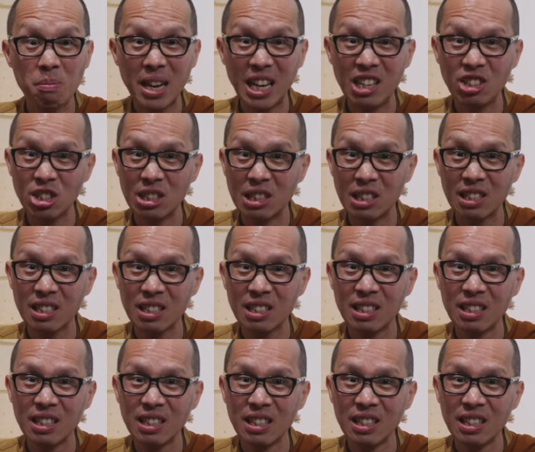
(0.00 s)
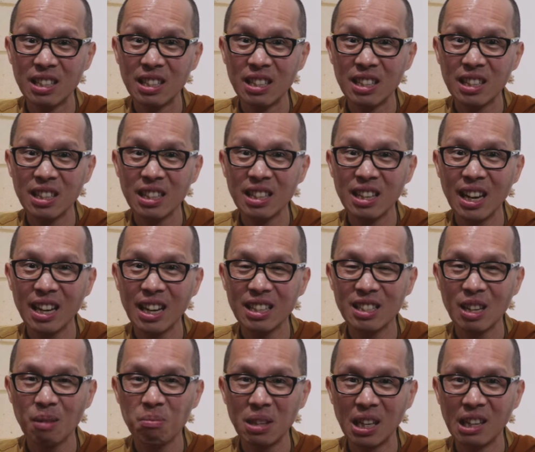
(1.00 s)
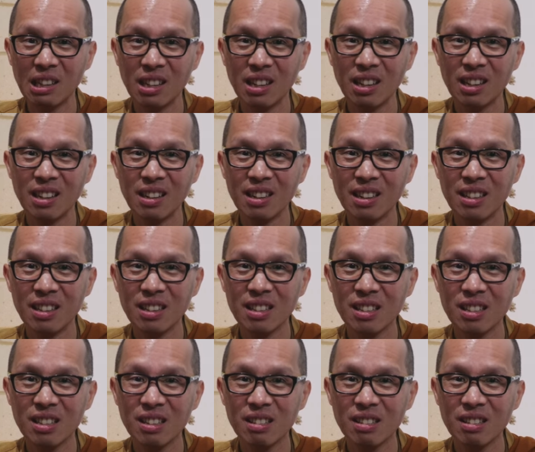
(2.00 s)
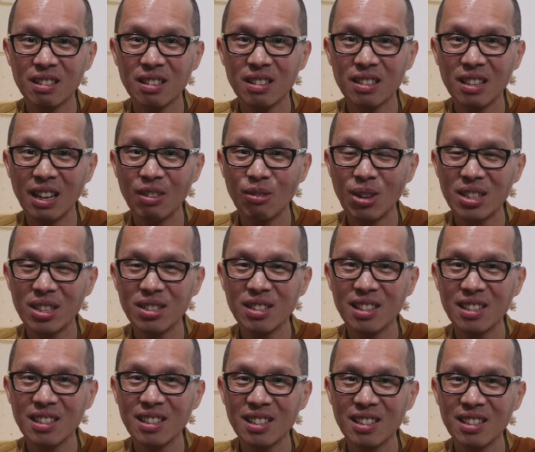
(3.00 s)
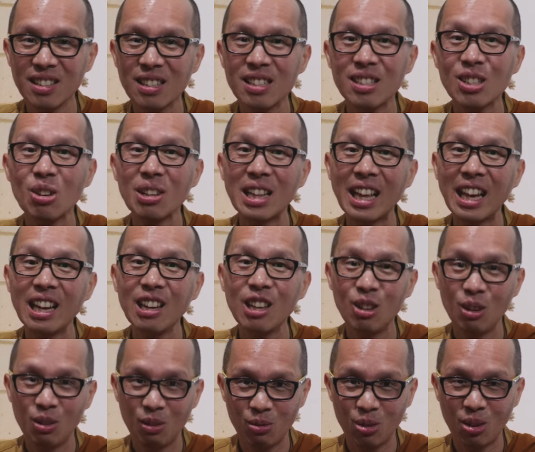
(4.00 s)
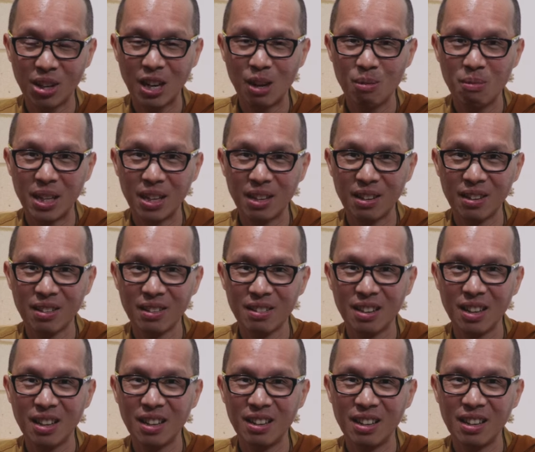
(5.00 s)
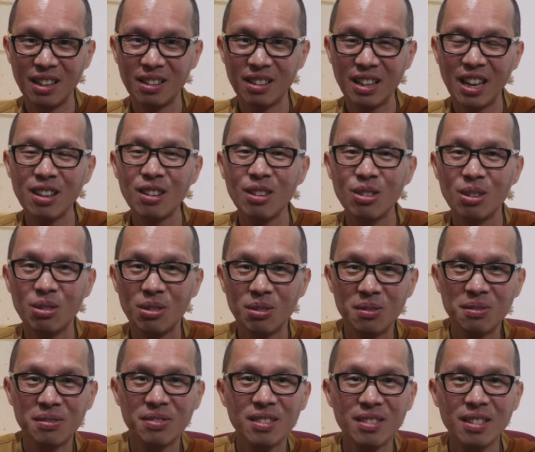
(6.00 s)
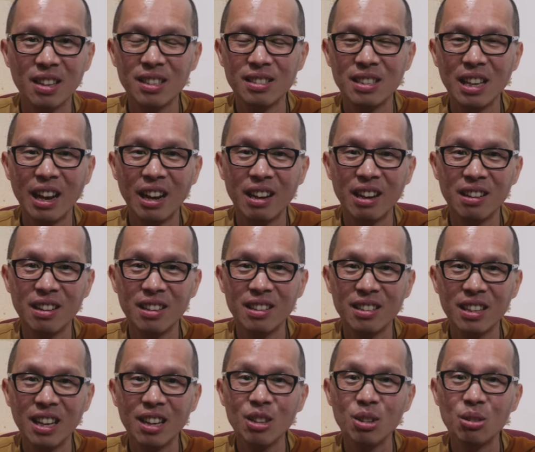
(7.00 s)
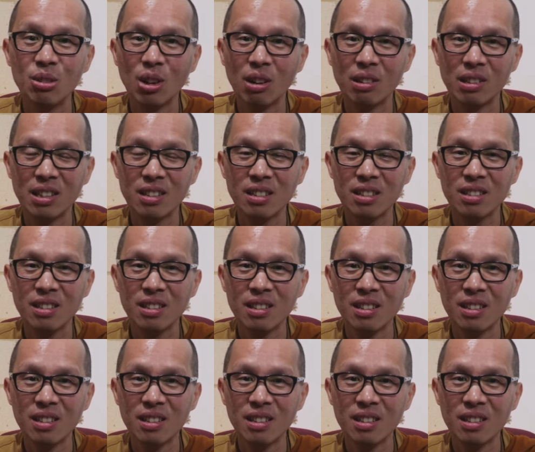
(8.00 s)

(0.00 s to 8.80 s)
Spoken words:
patient, accepting, restlessness. So thank you for coming. And then thank you, anxiety. Thank you, dullness.